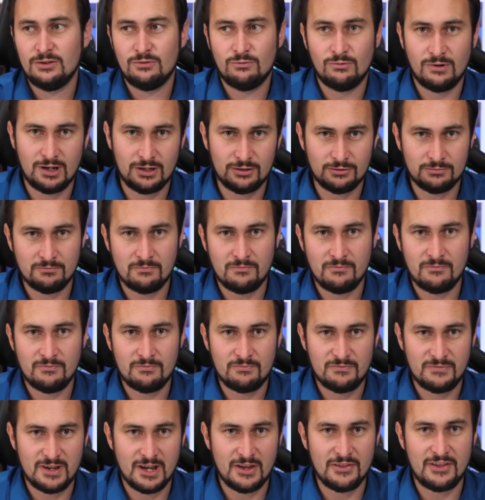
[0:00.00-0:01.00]
well,
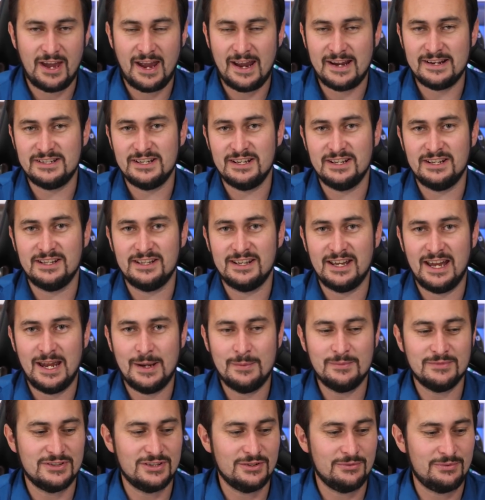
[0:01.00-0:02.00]
the other 18
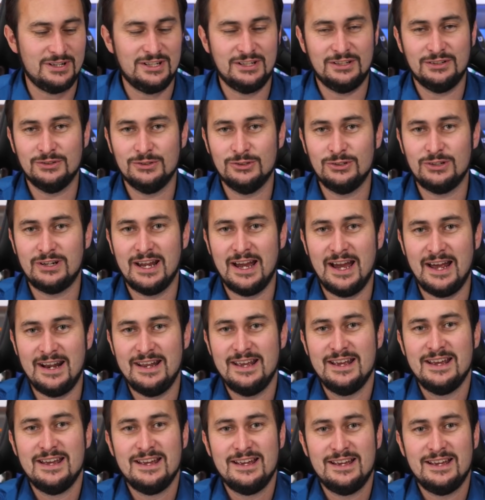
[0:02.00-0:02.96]
games that we didn't look at,